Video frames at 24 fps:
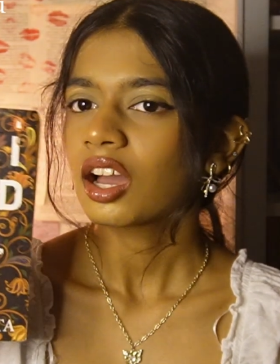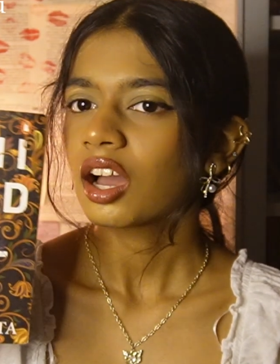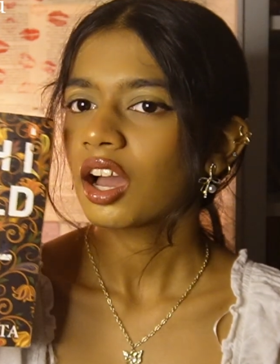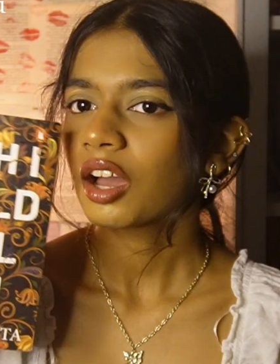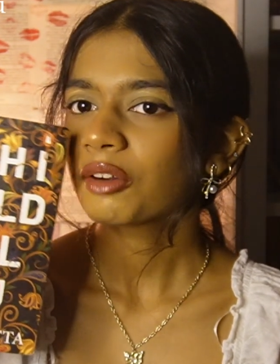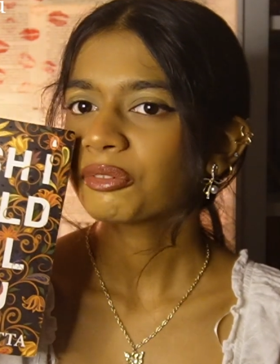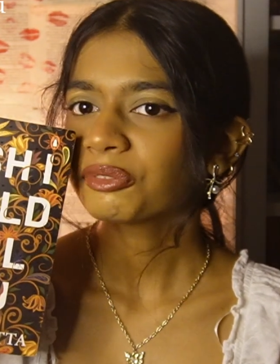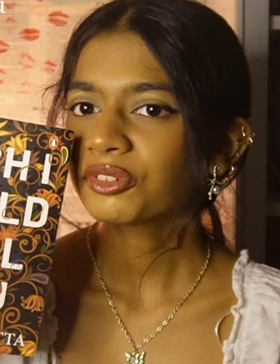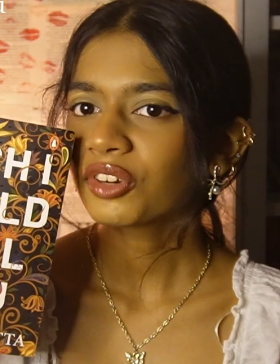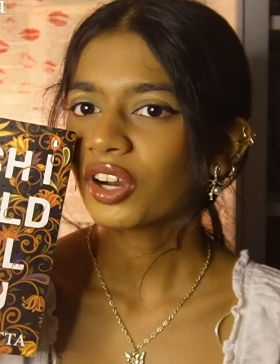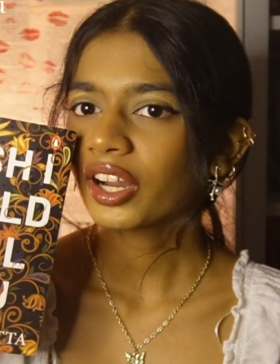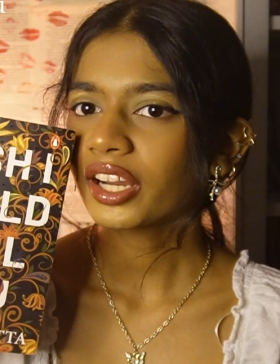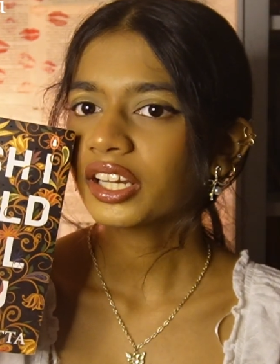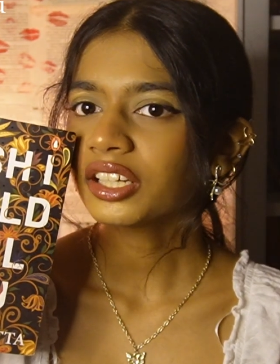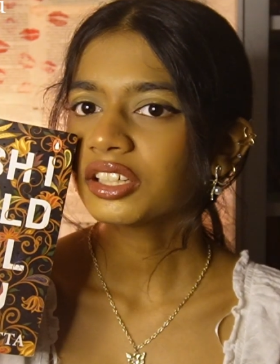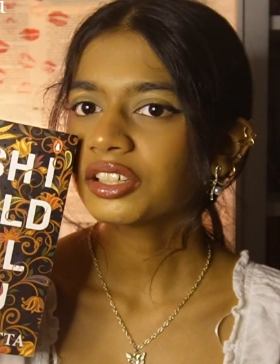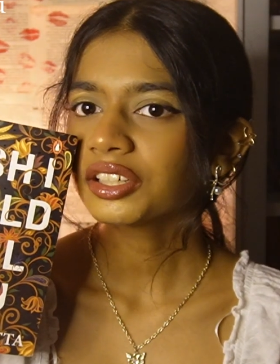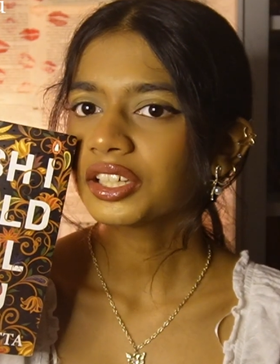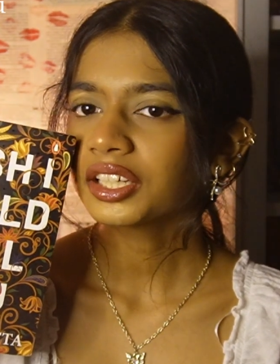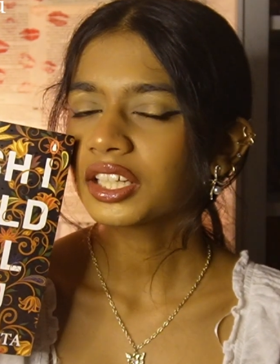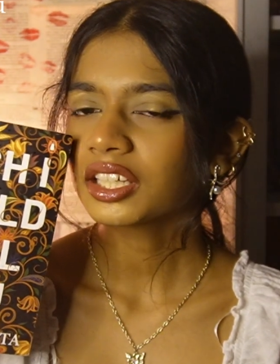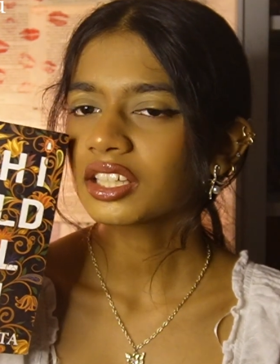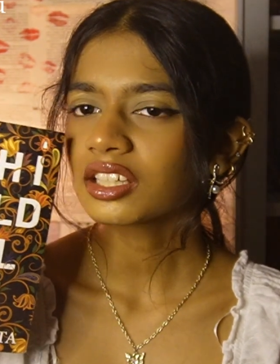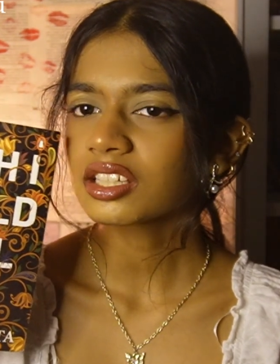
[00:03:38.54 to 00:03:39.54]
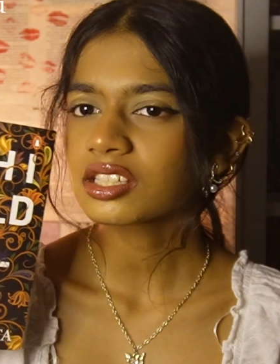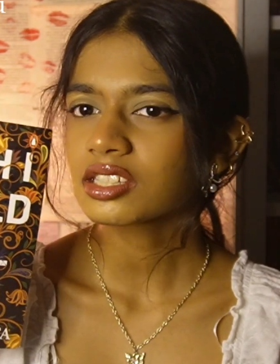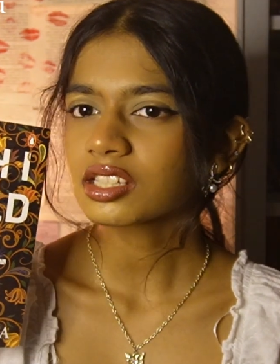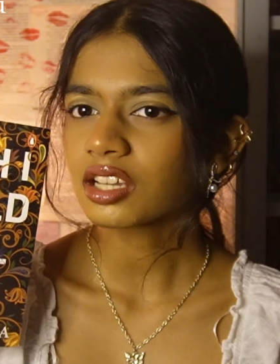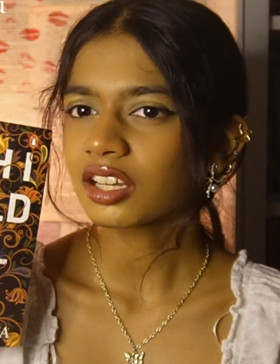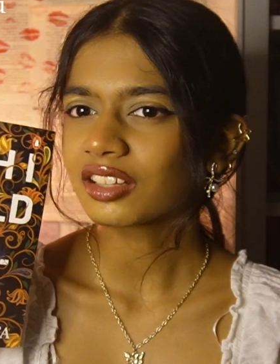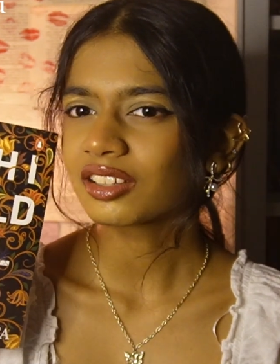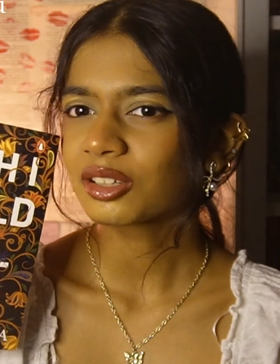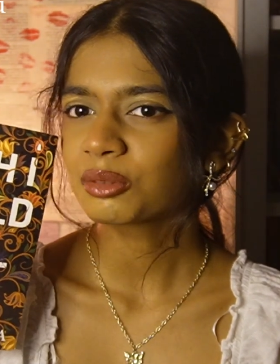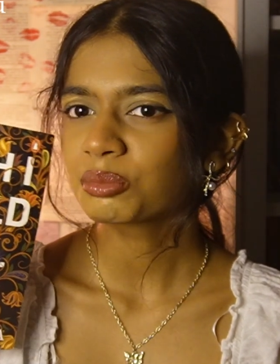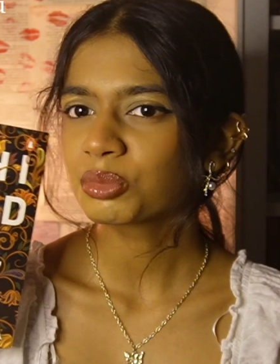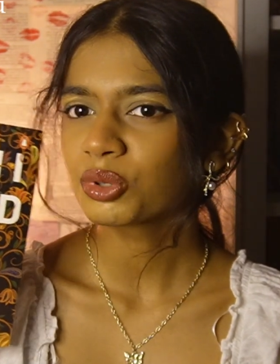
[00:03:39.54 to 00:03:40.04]
I've tried reading his
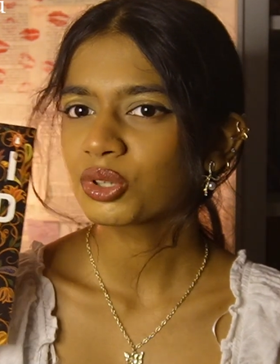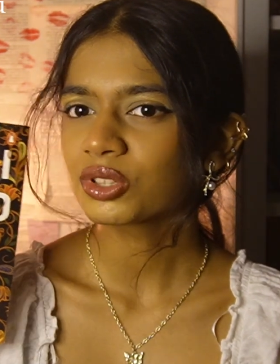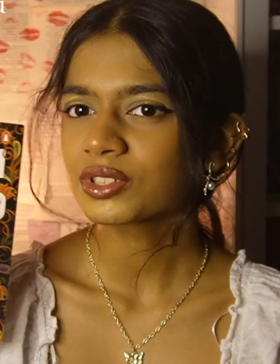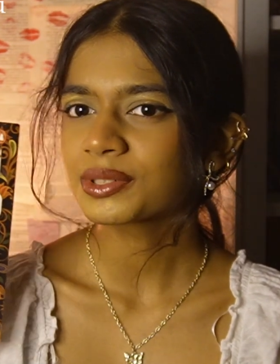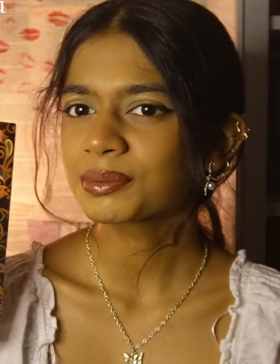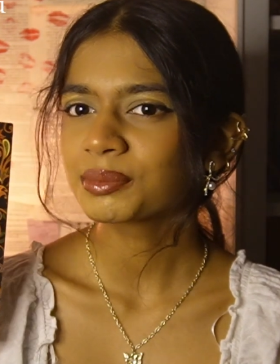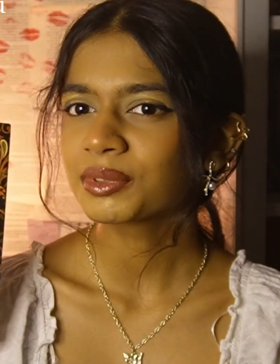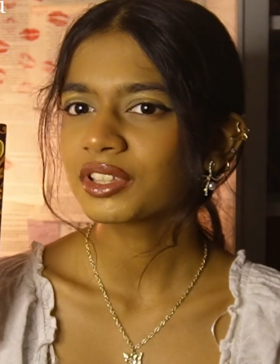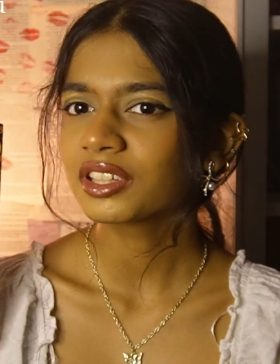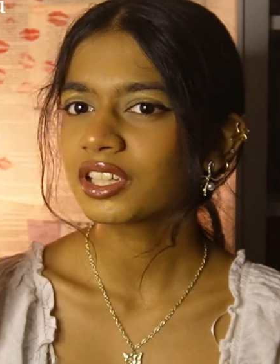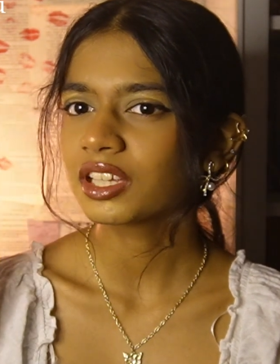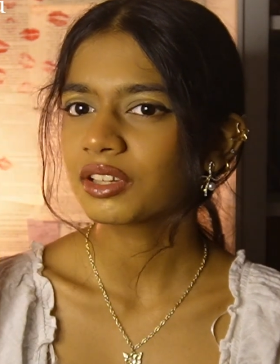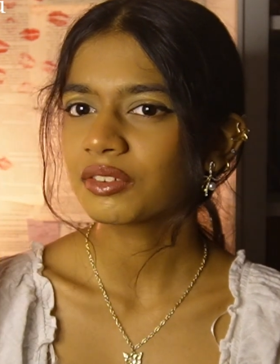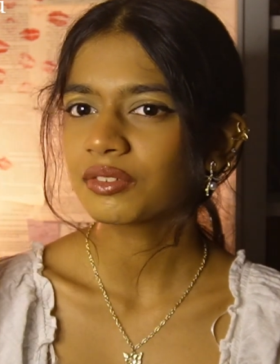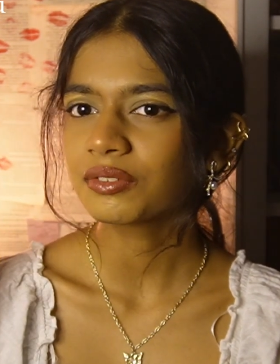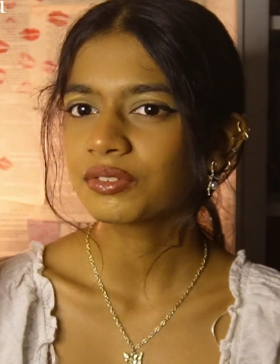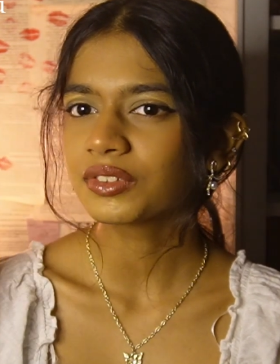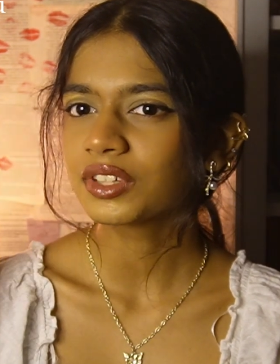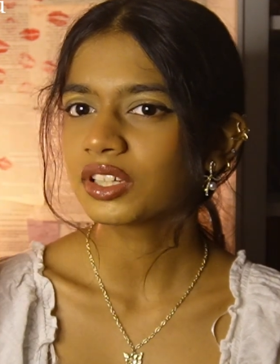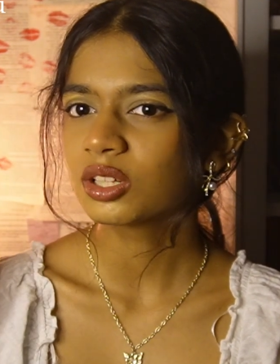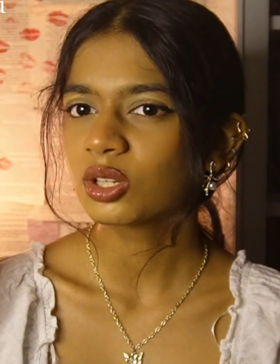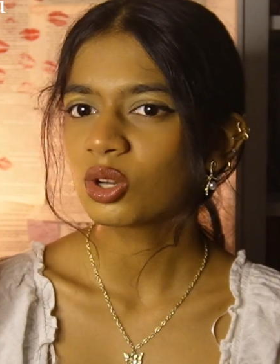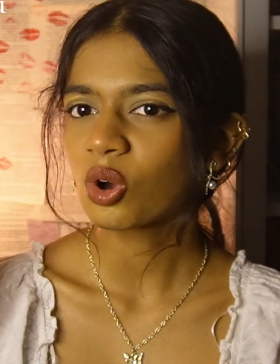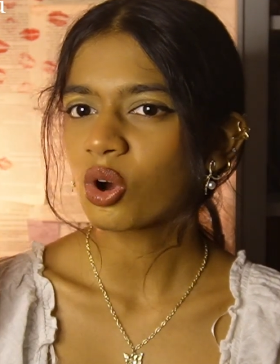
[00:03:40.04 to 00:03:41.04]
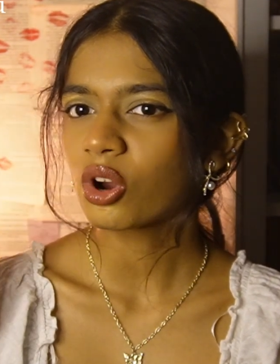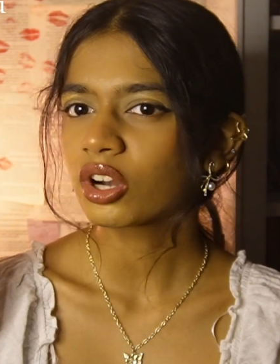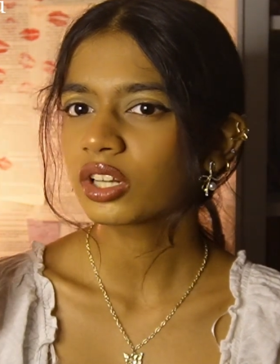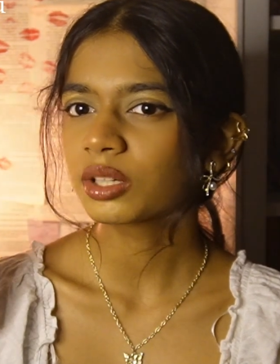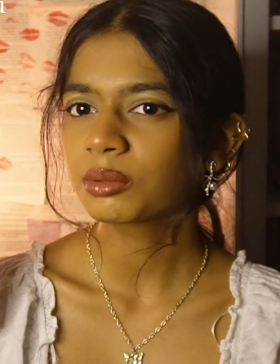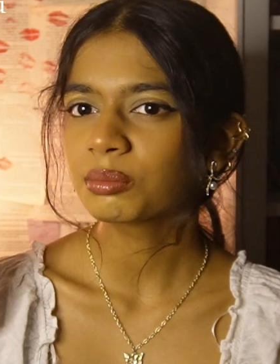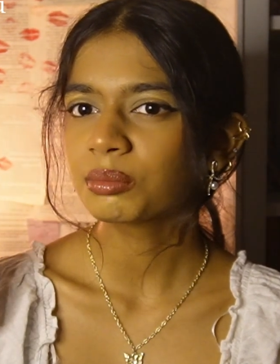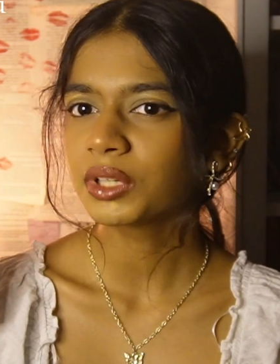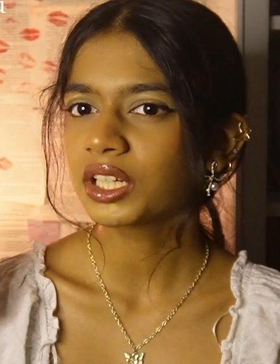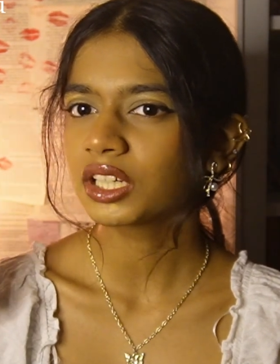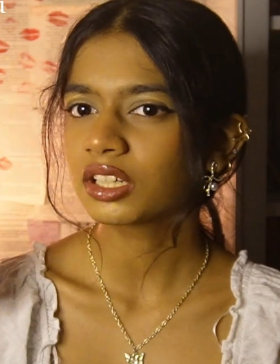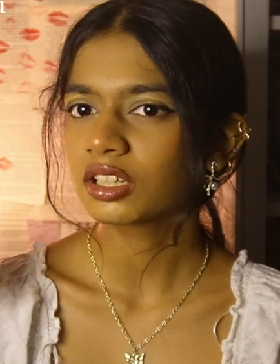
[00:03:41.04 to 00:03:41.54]
other books, but they did
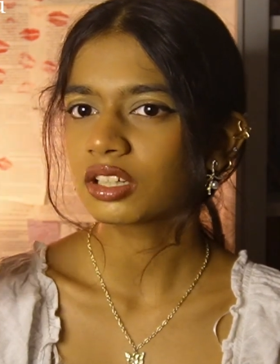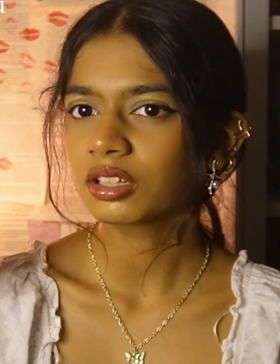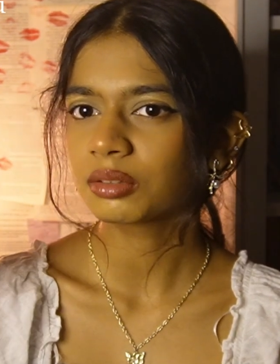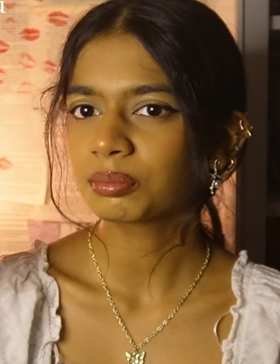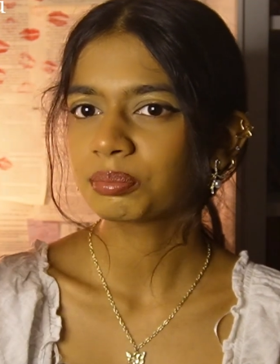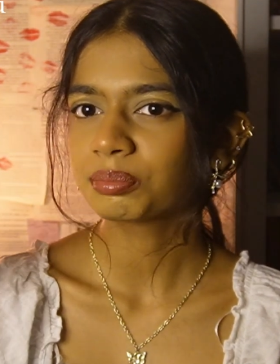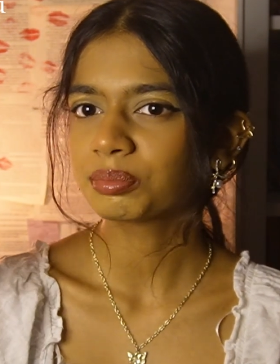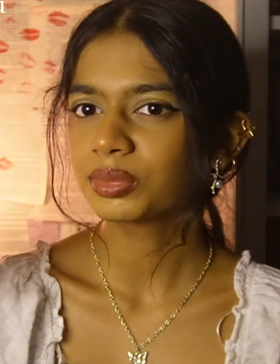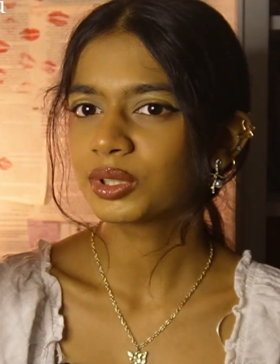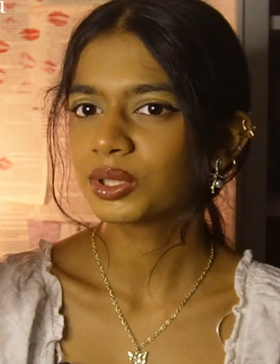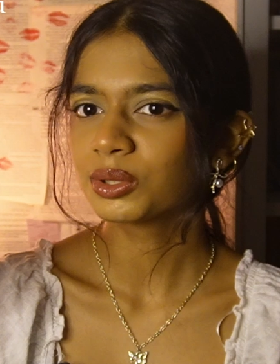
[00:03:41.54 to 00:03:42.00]
not meet up